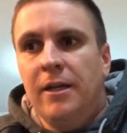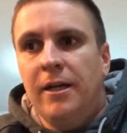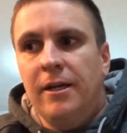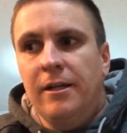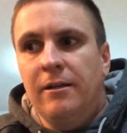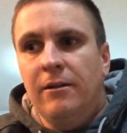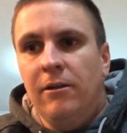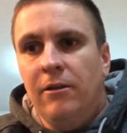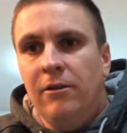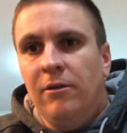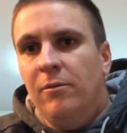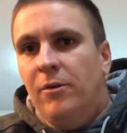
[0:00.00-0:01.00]
and a lot
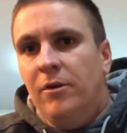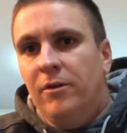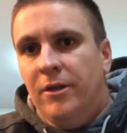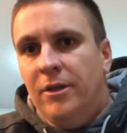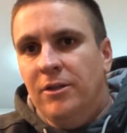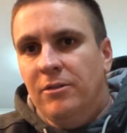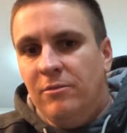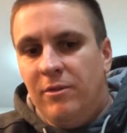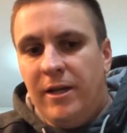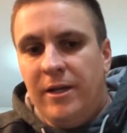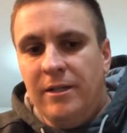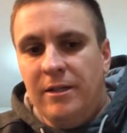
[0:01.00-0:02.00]
of the Polynesian
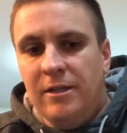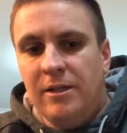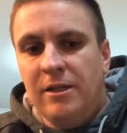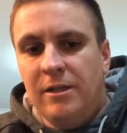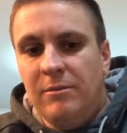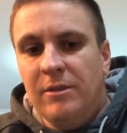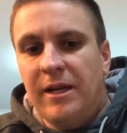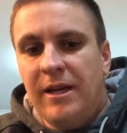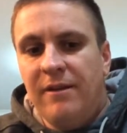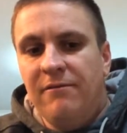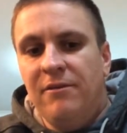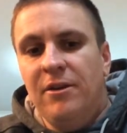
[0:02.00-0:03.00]
players seem to
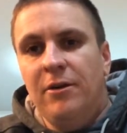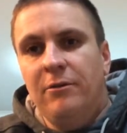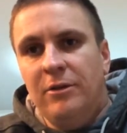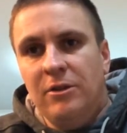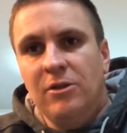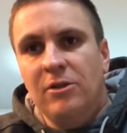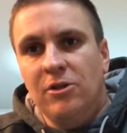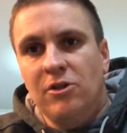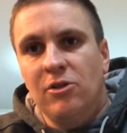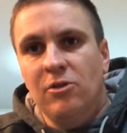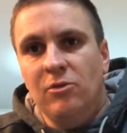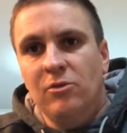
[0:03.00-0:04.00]
have no
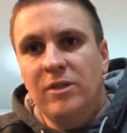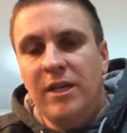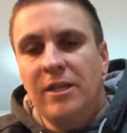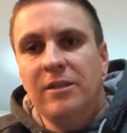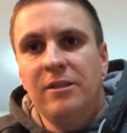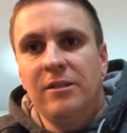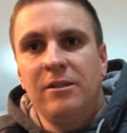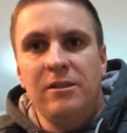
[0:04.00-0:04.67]
insertional tendon.